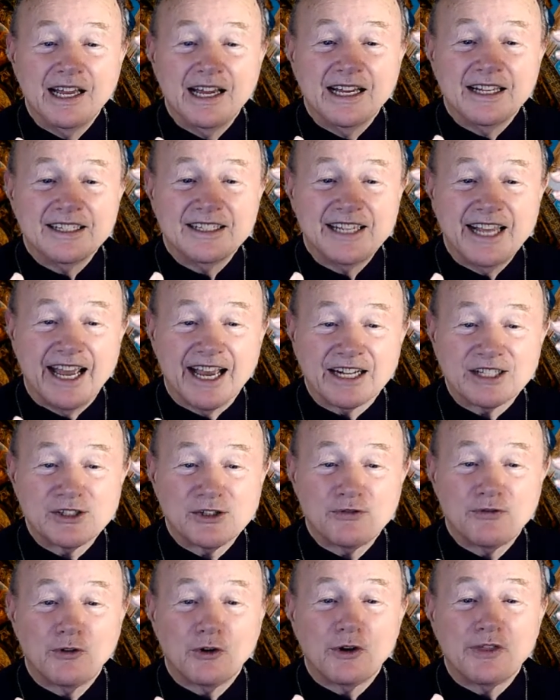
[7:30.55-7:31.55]
text
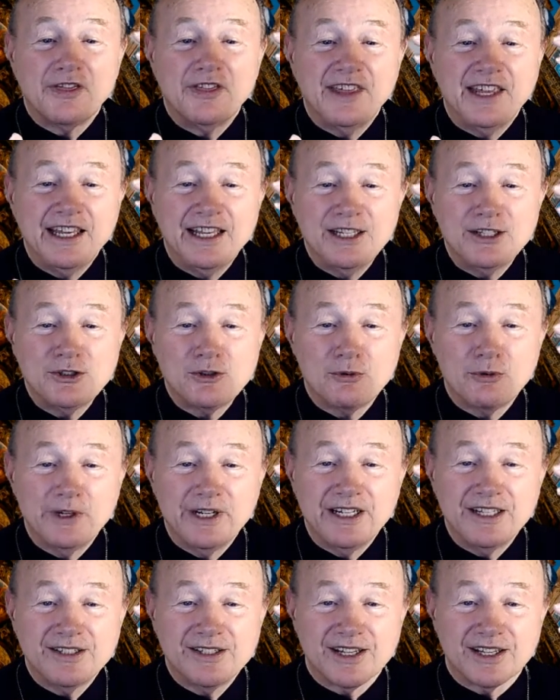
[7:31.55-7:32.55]
for these
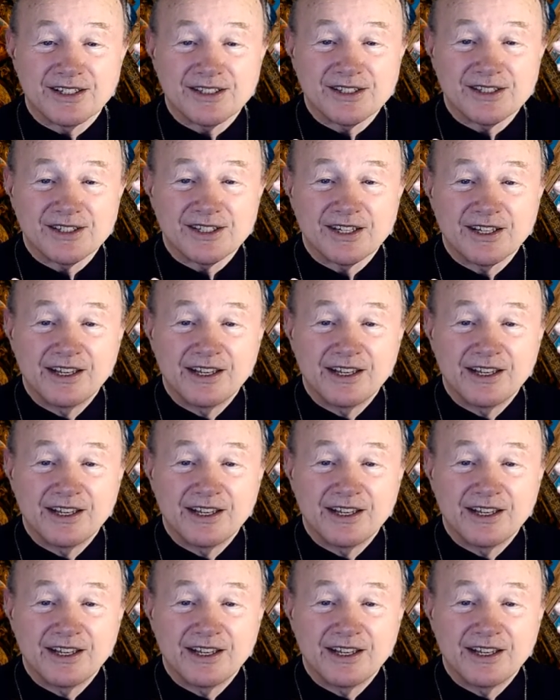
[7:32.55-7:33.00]
reasons,